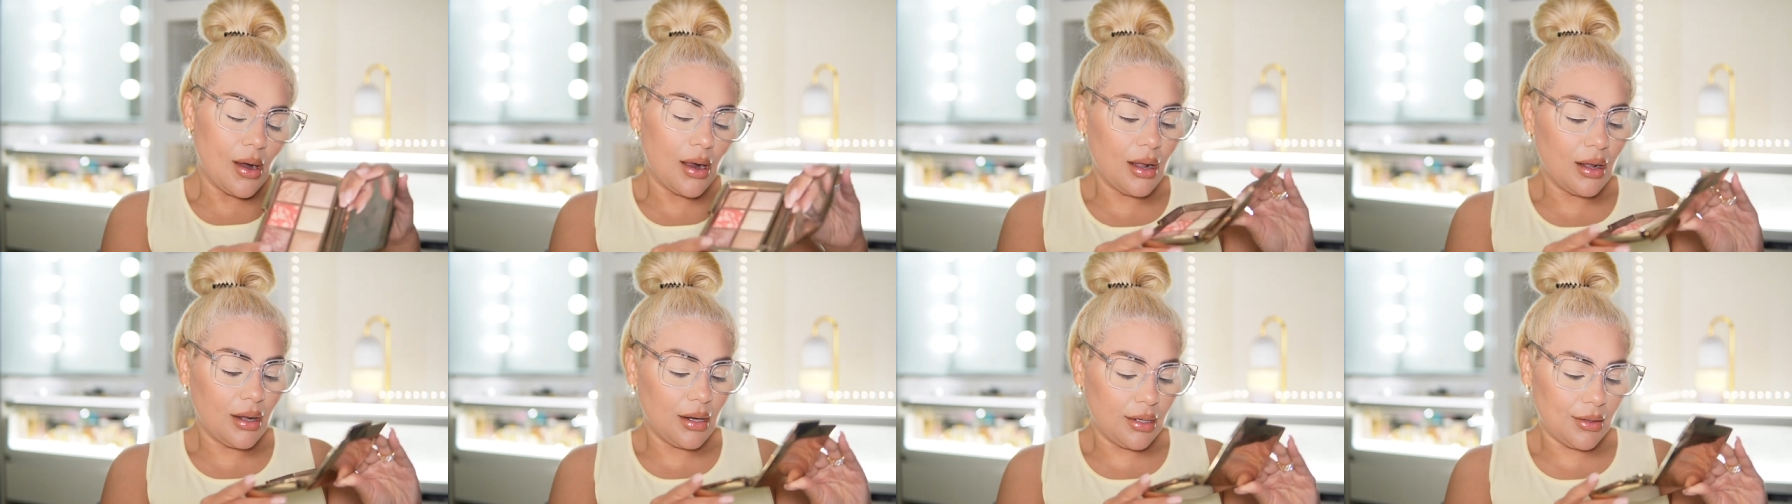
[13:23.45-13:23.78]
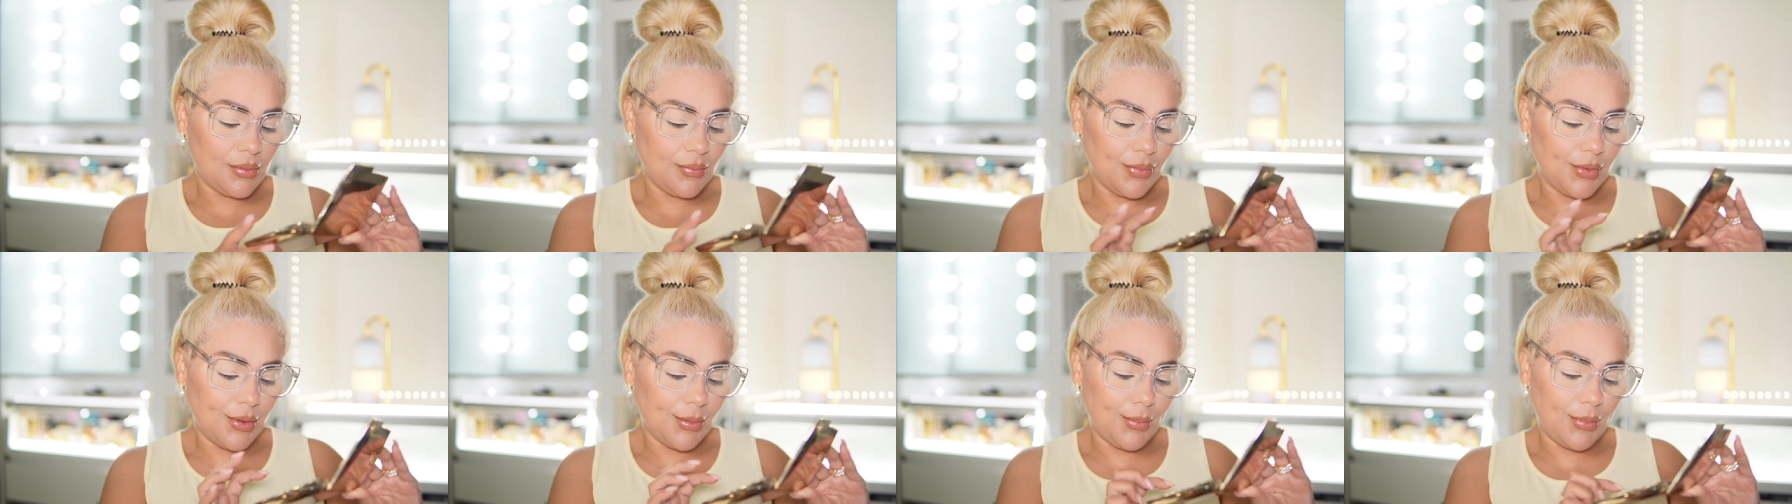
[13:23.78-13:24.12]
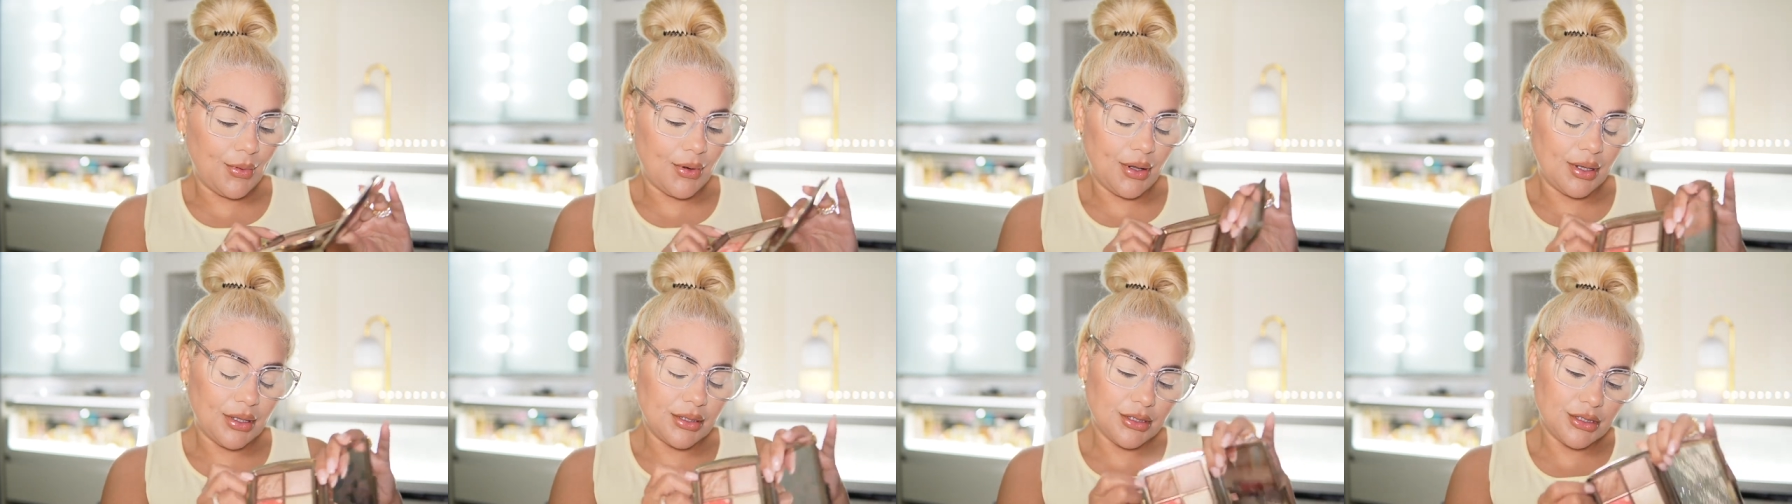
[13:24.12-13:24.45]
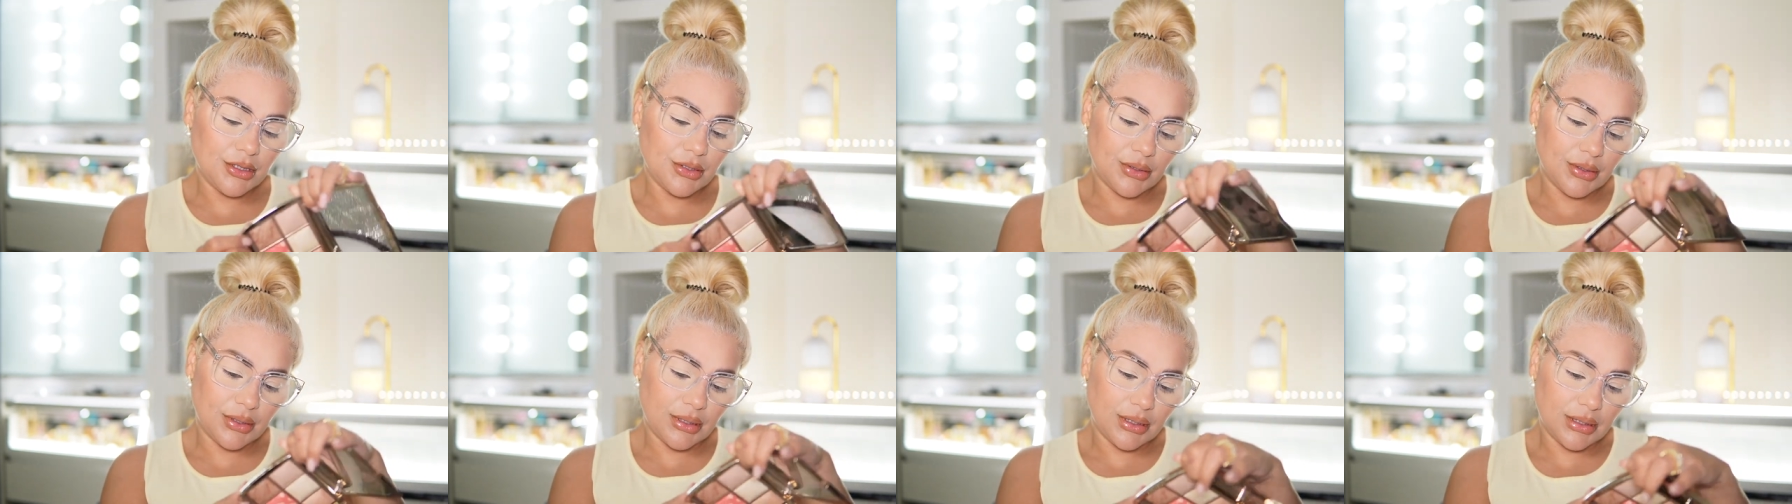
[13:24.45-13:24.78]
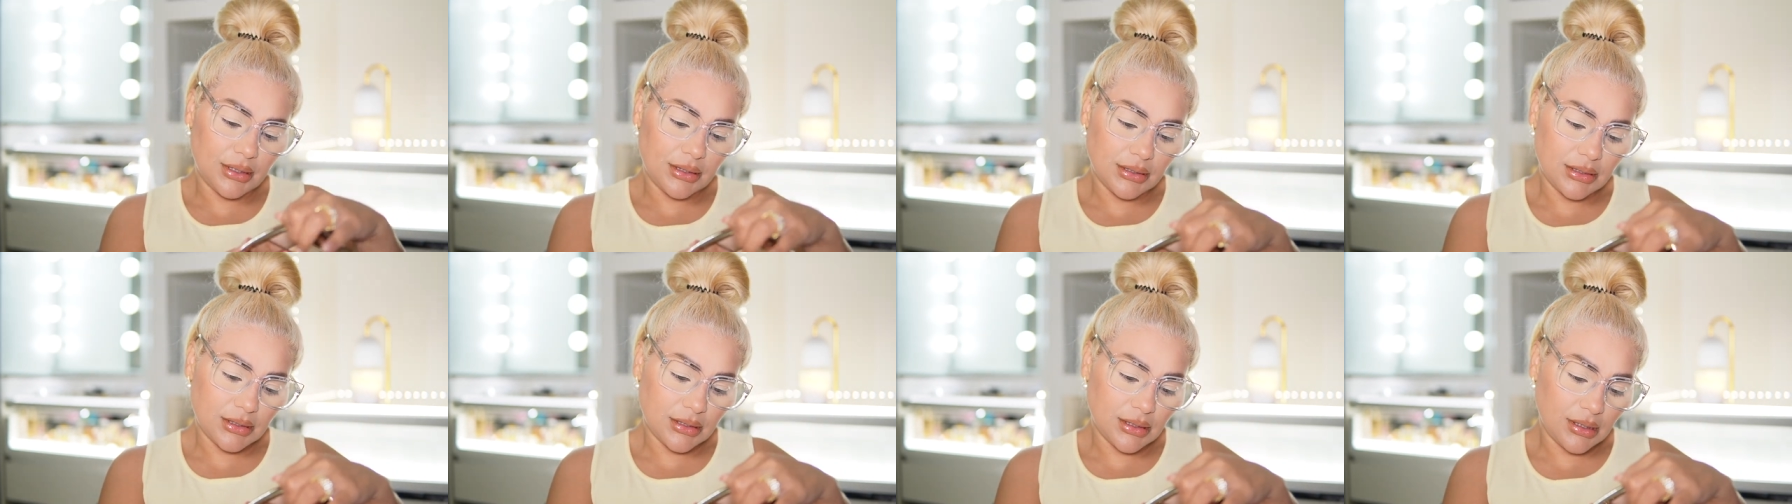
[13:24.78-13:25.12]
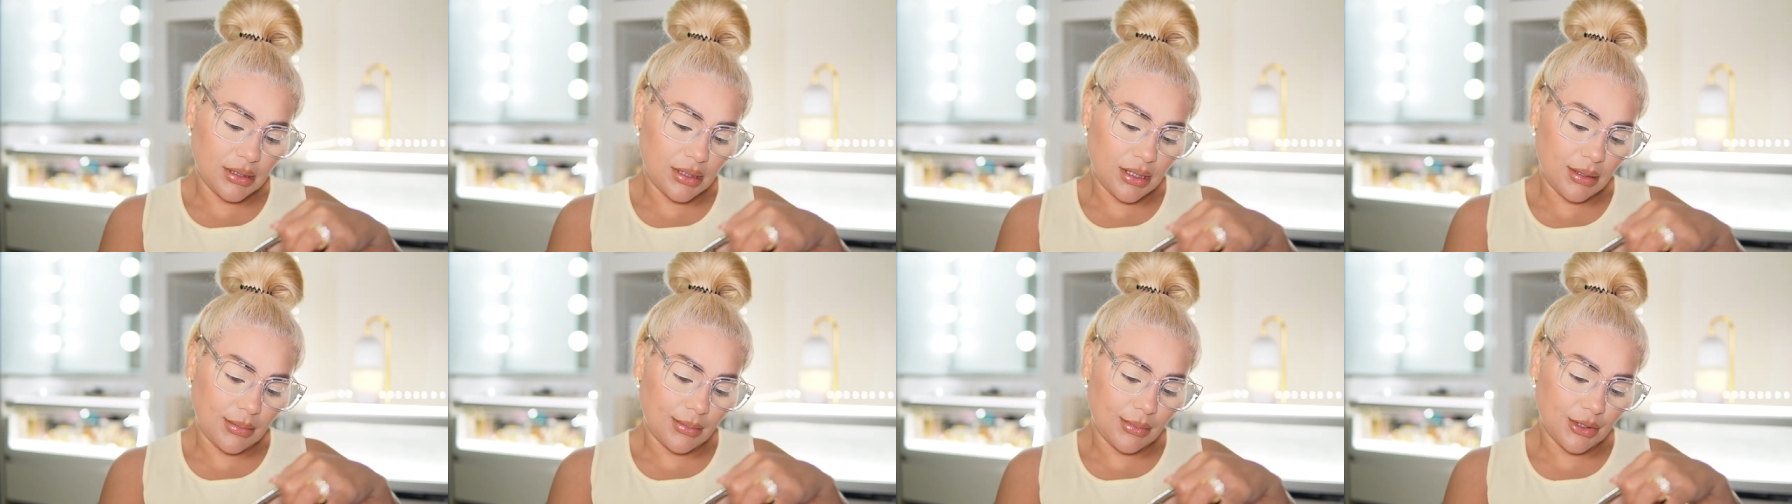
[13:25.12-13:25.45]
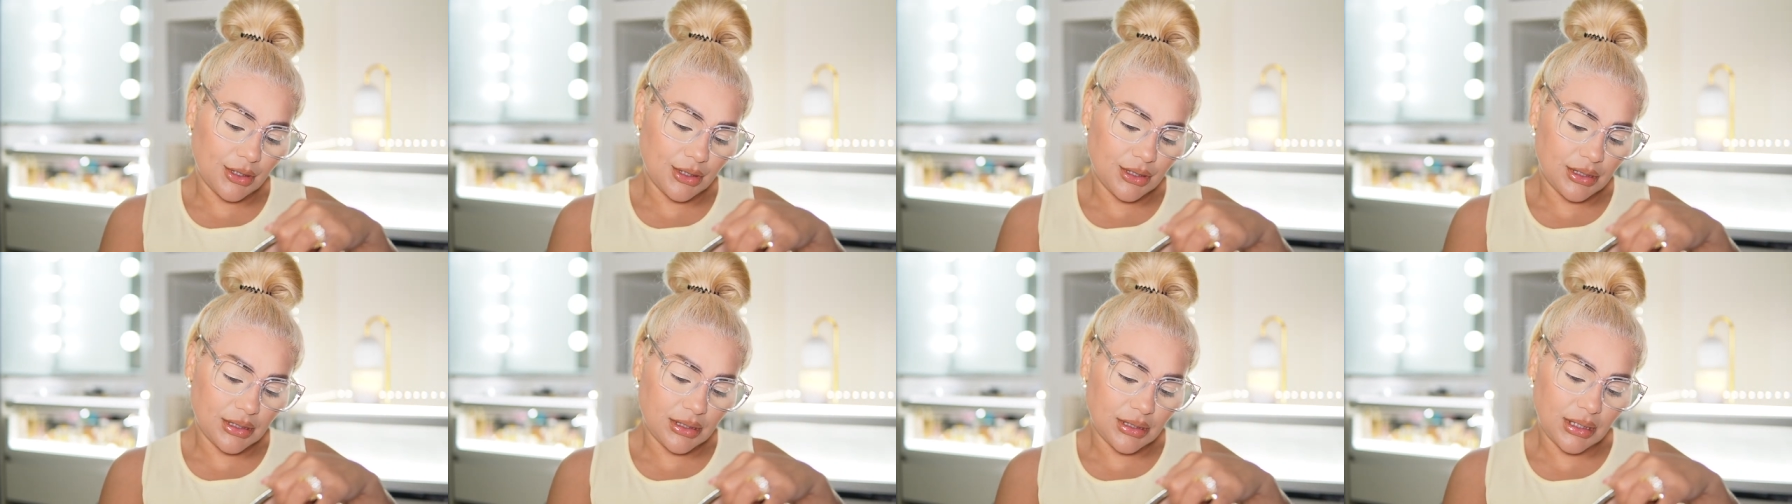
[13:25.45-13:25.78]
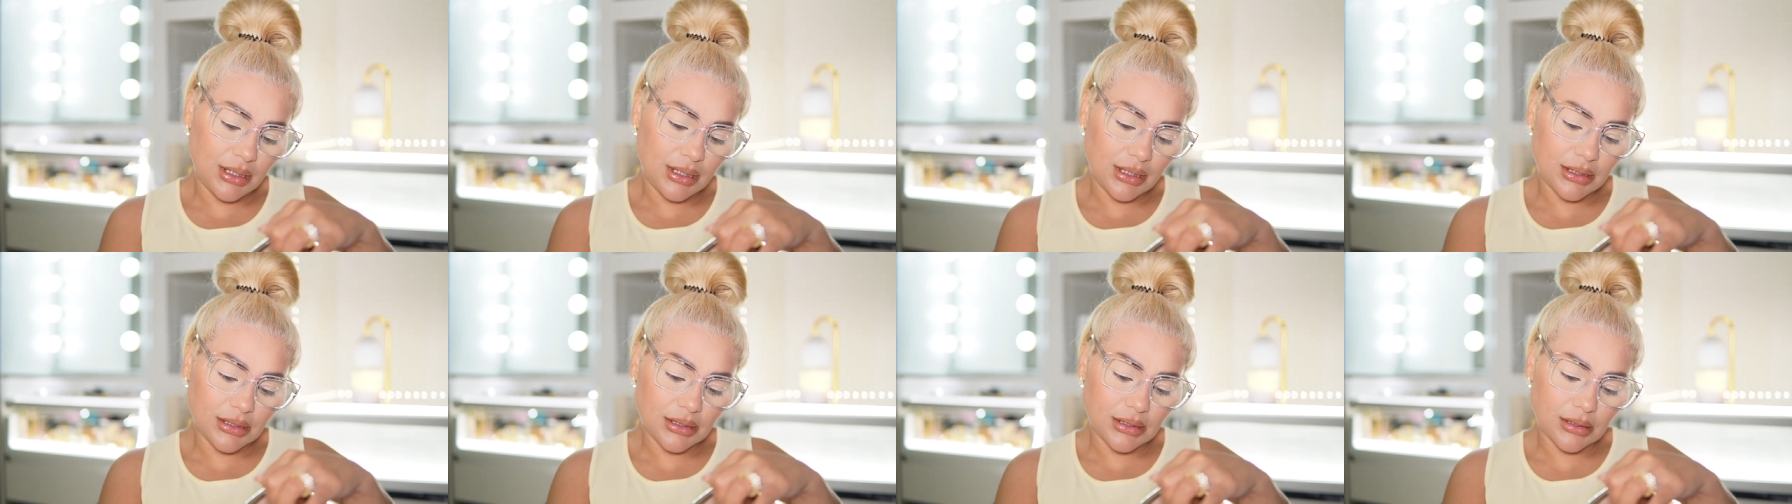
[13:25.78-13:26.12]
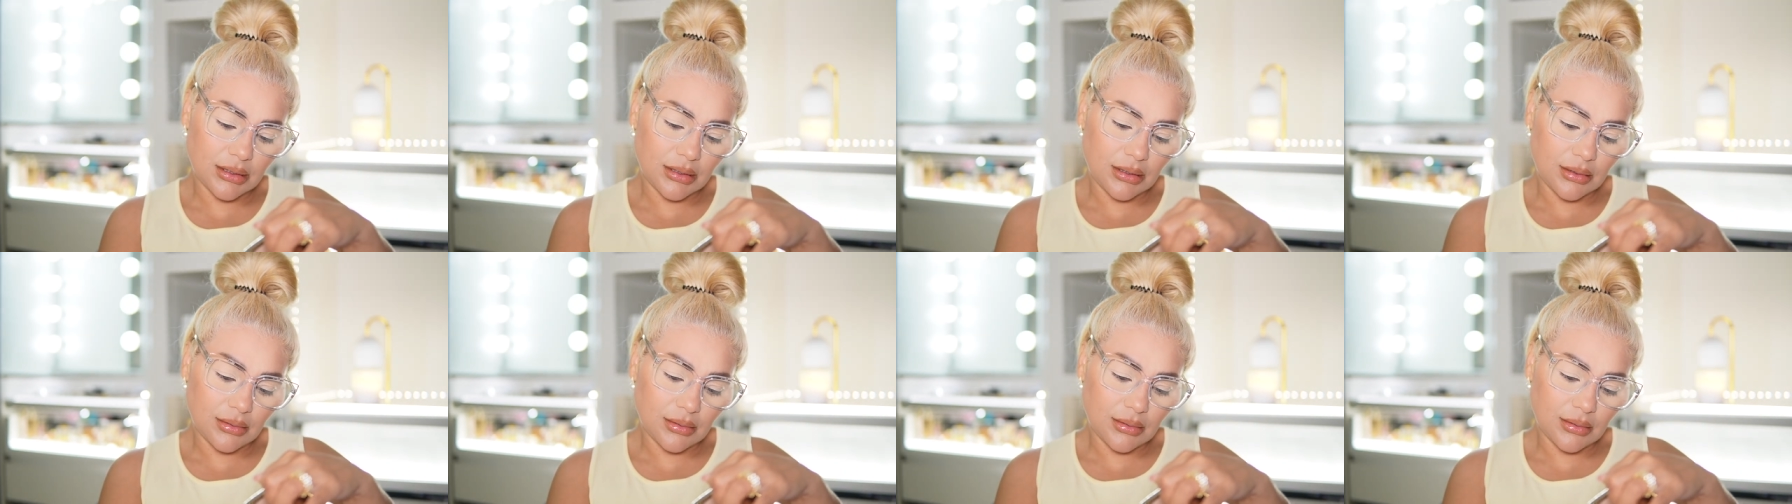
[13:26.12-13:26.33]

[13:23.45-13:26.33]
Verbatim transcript: Um, the bronzer is number six.